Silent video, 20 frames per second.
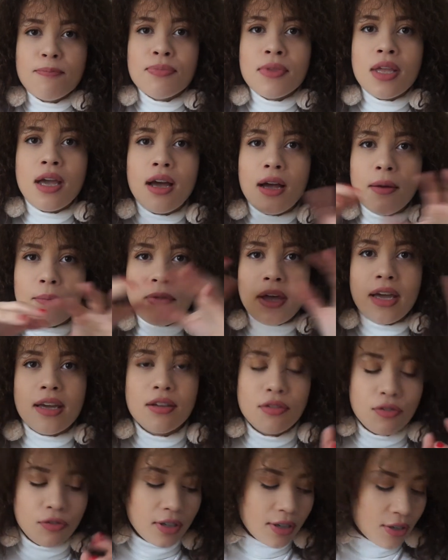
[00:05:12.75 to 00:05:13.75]
that I
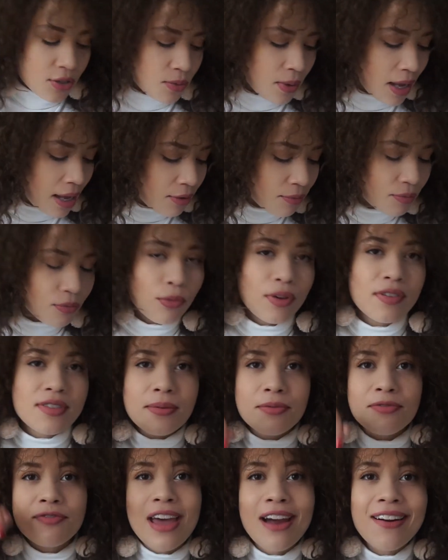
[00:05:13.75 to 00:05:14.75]
could fill as well with
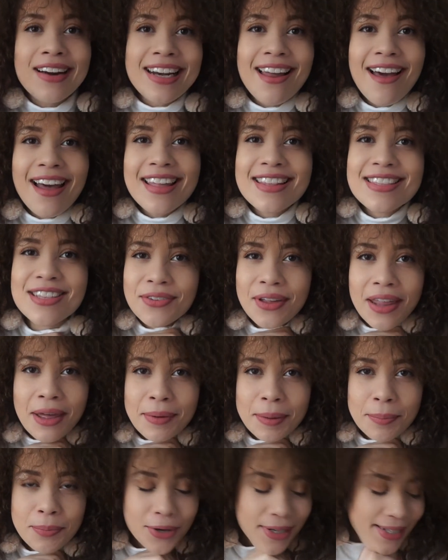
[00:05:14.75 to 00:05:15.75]
some fairy lights. I thought
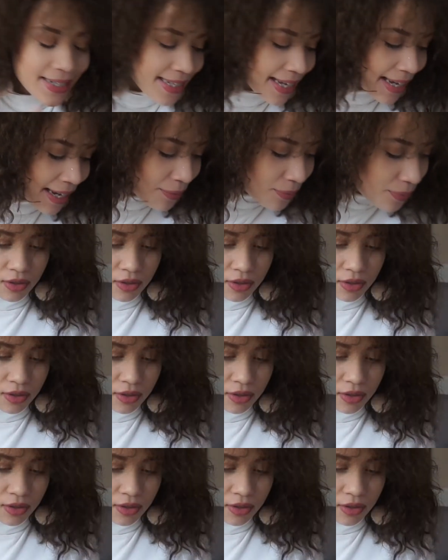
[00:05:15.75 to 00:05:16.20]
that'd be pretty.